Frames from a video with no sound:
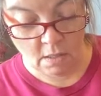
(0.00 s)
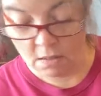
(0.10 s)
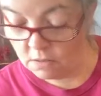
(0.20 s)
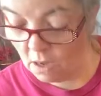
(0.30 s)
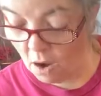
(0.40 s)

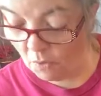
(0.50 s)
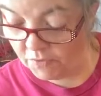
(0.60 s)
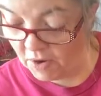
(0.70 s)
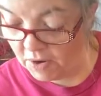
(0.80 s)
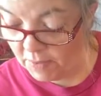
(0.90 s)
oh,
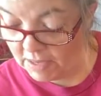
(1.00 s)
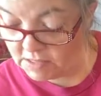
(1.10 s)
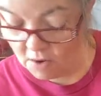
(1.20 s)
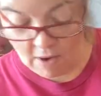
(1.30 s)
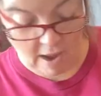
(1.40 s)
fairy wings.
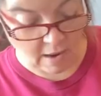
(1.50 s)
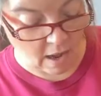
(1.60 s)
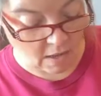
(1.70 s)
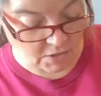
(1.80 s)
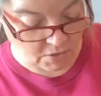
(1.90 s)
Okay,
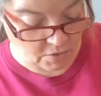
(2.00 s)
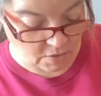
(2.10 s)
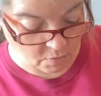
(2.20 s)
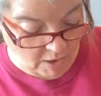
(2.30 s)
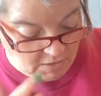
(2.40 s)
I'll do the
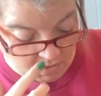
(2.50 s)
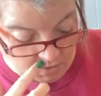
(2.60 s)
rhinestones